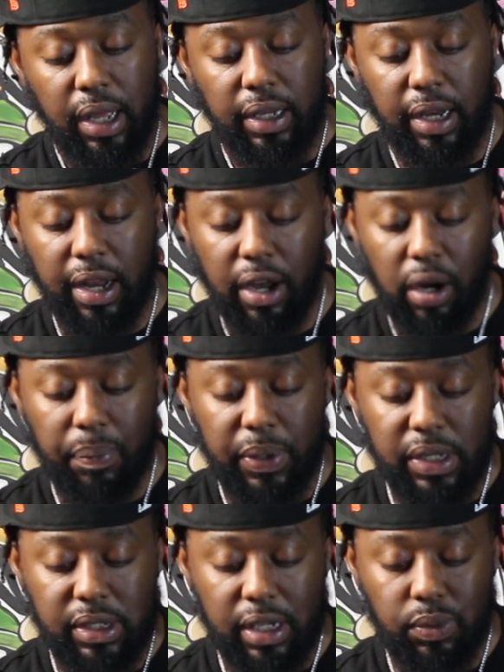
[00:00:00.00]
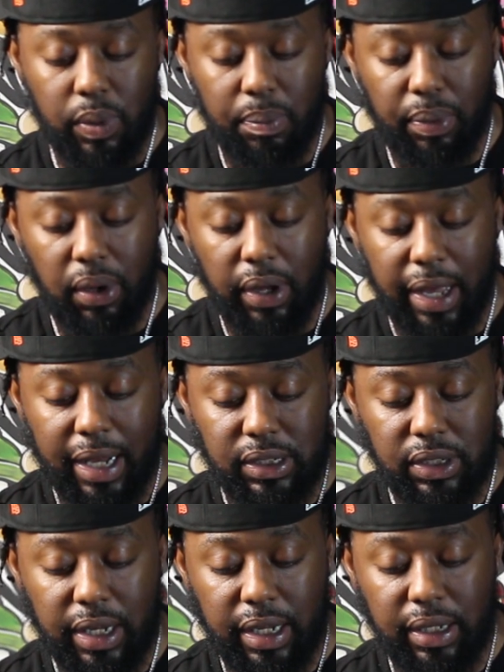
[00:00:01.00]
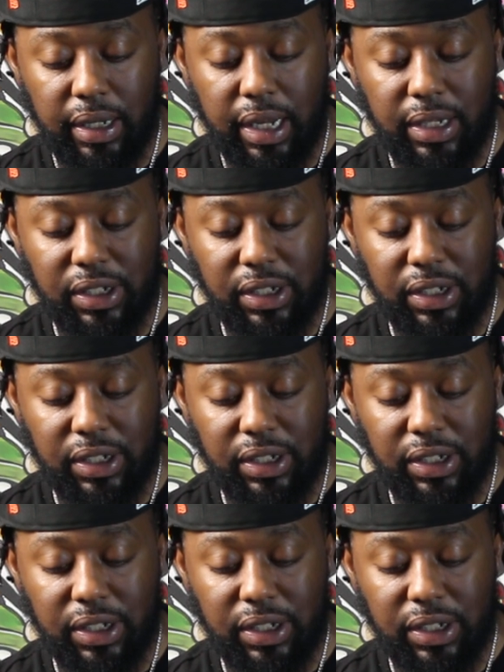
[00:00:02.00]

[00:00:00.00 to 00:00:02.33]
Then ARP says, we ballheads need